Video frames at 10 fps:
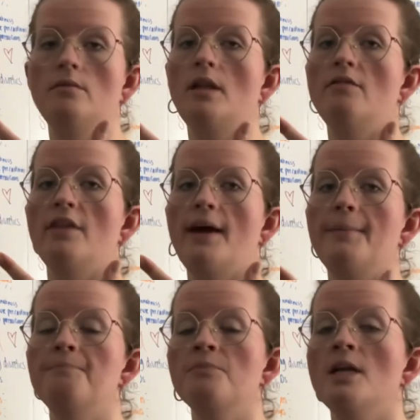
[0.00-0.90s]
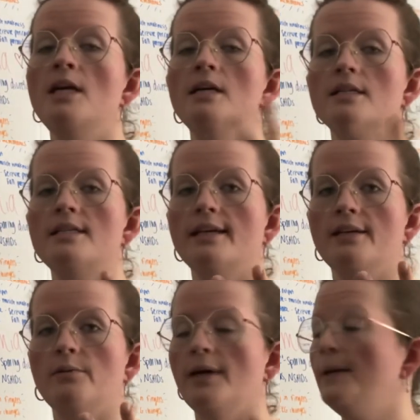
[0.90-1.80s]
love that.
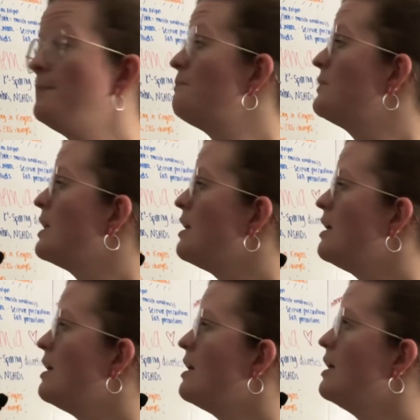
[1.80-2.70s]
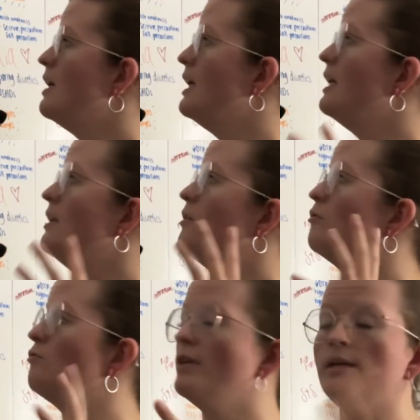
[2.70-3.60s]
Second way, it
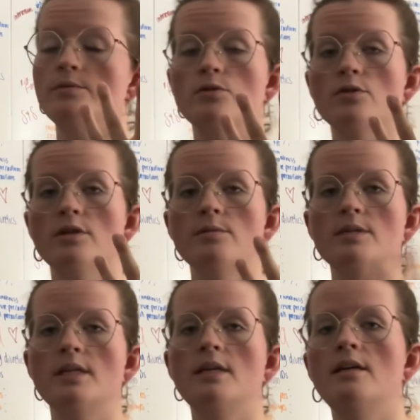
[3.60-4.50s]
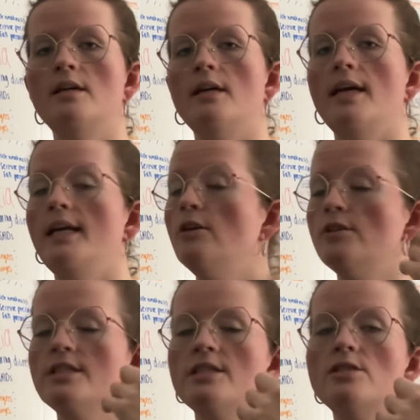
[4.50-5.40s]

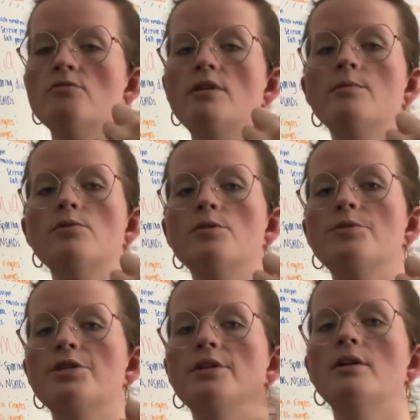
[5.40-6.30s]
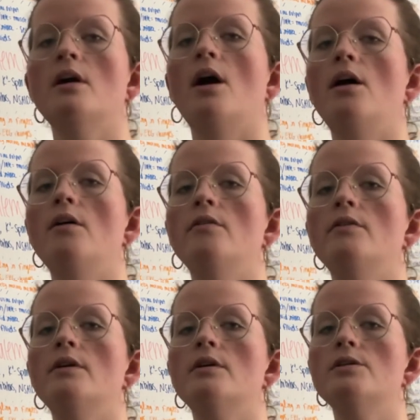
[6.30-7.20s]
increases the reabsorption of
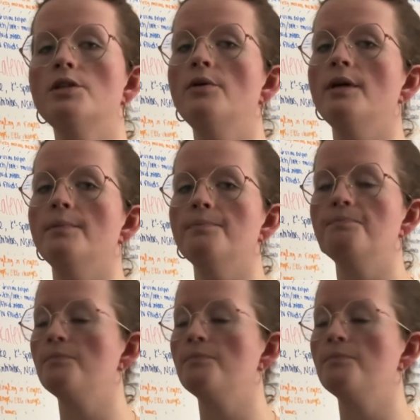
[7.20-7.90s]
sodium.